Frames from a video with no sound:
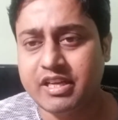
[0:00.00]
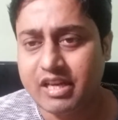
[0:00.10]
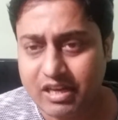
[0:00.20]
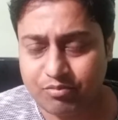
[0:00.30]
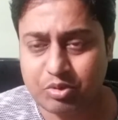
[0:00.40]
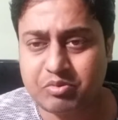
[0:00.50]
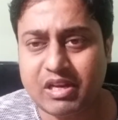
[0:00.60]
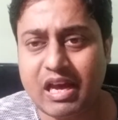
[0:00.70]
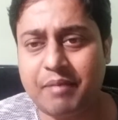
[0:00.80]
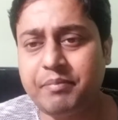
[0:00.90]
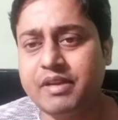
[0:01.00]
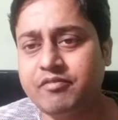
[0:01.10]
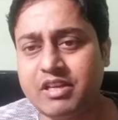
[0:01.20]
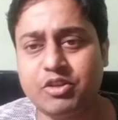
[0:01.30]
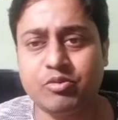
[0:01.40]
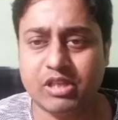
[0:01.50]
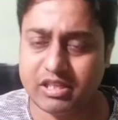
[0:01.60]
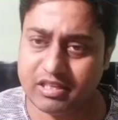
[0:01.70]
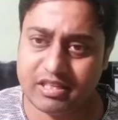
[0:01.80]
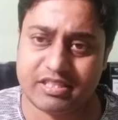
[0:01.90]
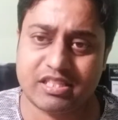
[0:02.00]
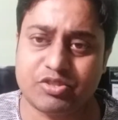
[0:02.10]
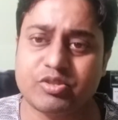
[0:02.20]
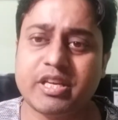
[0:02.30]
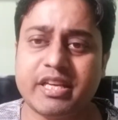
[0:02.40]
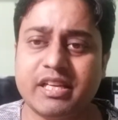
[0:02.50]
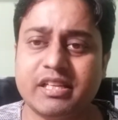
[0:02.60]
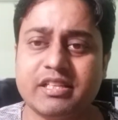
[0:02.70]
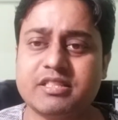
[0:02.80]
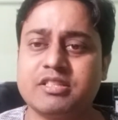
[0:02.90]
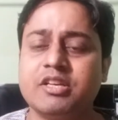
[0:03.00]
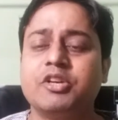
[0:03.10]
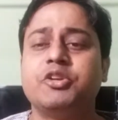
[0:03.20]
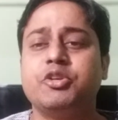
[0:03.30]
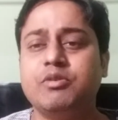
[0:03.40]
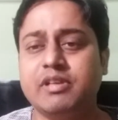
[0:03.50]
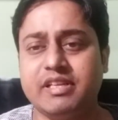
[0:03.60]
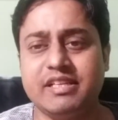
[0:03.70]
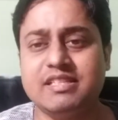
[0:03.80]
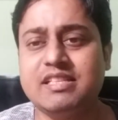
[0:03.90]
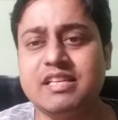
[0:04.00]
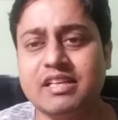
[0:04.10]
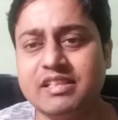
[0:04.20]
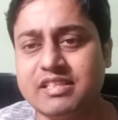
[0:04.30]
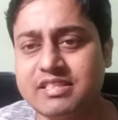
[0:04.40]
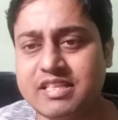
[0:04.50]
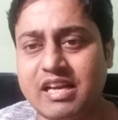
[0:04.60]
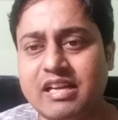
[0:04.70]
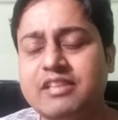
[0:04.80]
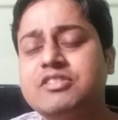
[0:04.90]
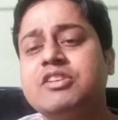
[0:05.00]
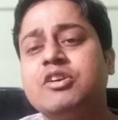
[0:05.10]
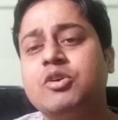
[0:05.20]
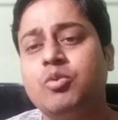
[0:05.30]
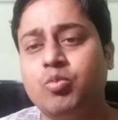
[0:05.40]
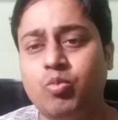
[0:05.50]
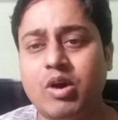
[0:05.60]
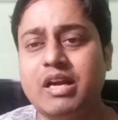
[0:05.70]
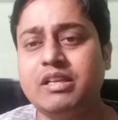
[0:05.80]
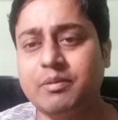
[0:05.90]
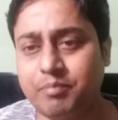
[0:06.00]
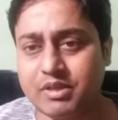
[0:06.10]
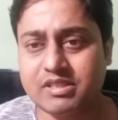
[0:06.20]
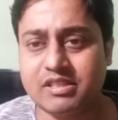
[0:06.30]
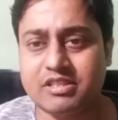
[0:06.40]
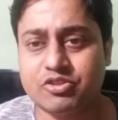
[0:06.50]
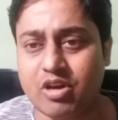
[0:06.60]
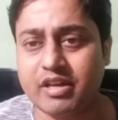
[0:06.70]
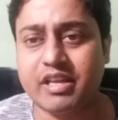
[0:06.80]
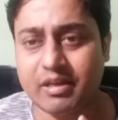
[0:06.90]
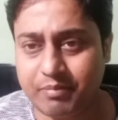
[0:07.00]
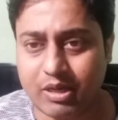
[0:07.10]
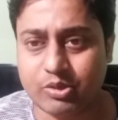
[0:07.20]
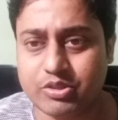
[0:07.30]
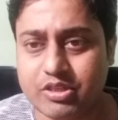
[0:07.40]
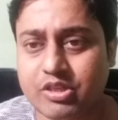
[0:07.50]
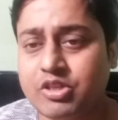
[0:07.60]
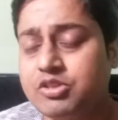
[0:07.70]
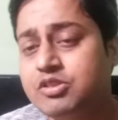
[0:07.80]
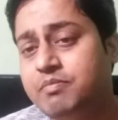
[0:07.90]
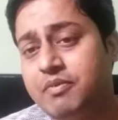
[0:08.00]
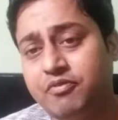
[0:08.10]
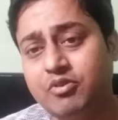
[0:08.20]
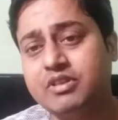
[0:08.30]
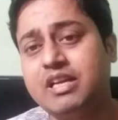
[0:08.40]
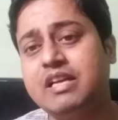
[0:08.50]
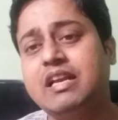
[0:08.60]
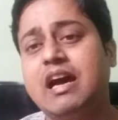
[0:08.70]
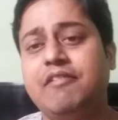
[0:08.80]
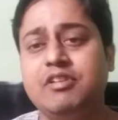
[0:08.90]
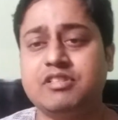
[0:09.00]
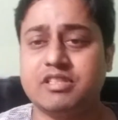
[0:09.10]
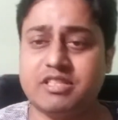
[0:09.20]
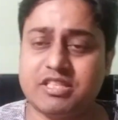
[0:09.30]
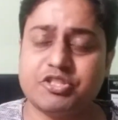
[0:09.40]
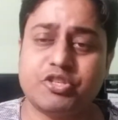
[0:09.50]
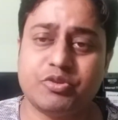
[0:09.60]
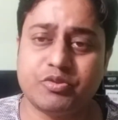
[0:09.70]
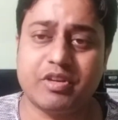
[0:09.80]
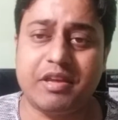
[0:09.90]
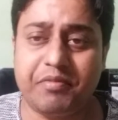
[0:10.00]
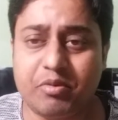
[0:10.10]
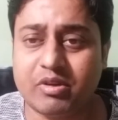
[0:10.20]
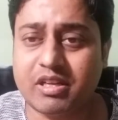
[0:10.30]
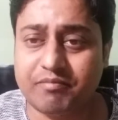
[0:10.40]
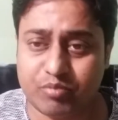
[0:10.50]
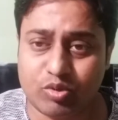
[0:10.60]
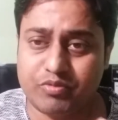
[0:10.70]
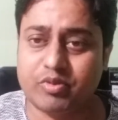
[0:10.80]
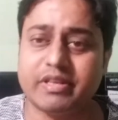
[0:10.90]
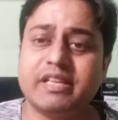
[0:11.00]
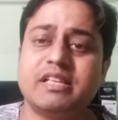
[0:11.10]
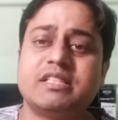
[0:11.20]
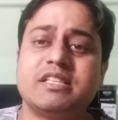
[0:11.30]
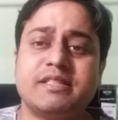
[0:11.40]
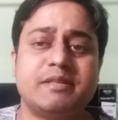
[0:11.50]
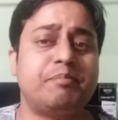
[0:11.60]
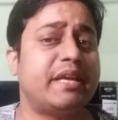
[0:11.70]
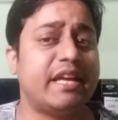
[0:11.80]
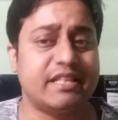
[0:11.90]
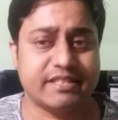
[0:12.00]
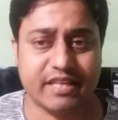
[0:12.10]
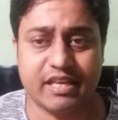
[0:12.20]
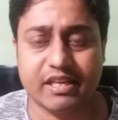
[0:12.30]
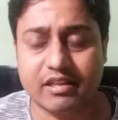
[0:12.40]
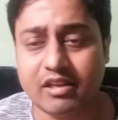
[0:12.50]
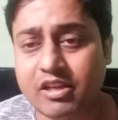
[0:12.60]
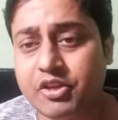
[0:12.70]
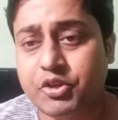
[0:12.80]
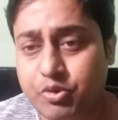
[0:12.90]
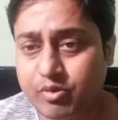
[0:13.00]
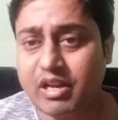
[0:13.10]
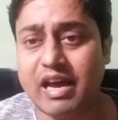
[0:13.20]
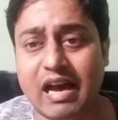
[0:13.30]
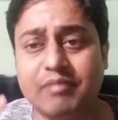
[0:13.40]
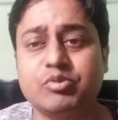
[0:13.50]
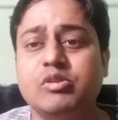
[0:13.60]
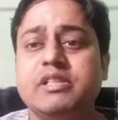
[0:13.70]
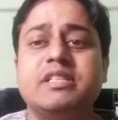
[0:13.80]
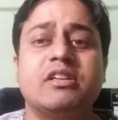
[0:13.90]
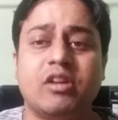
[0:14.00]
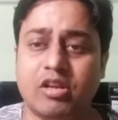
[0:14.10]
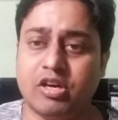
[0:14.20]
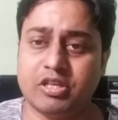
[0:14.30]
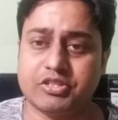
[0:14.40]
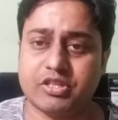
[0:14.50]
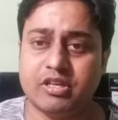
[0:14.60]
And what will happen, when you will listen to the English, you will easily understand what the person is talking about. So before that, I will suggest you, if you want to improve your English speaking skill, you will have to listen a lot.